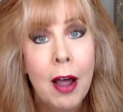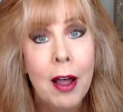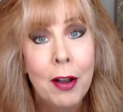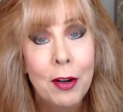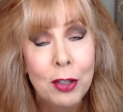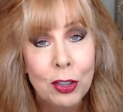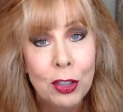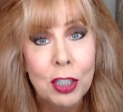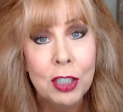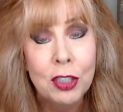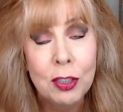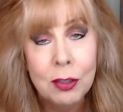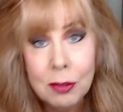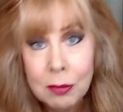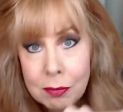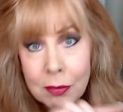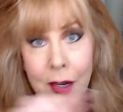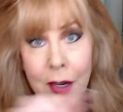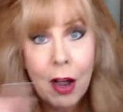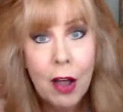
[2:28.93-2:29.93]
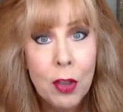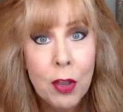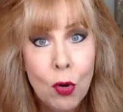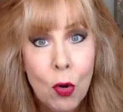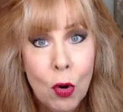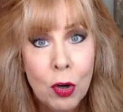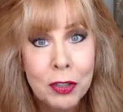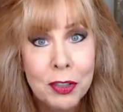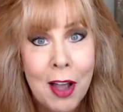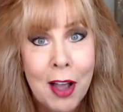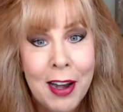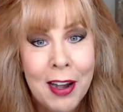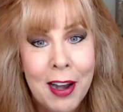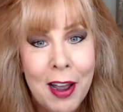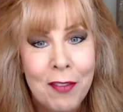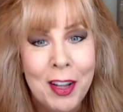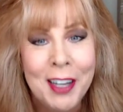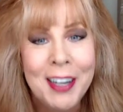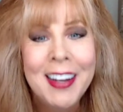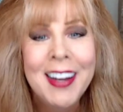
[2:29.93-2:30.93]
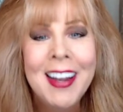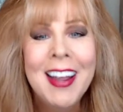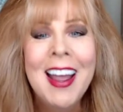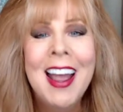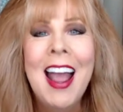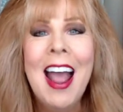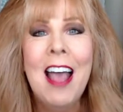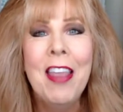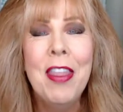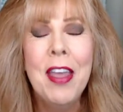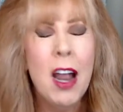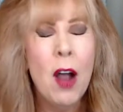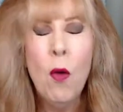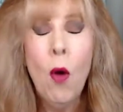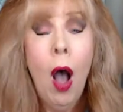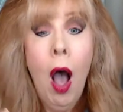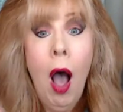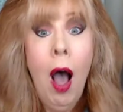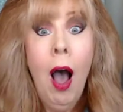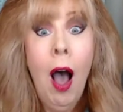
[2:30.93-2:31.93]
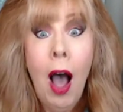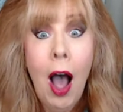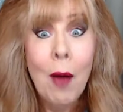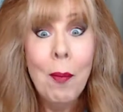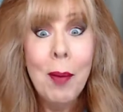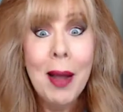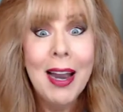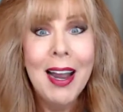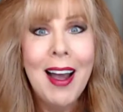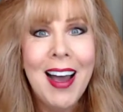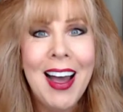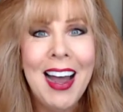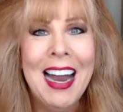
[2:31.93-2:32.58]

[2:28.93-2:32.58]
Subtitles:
just on the north side of it." And they go, "Oh my God."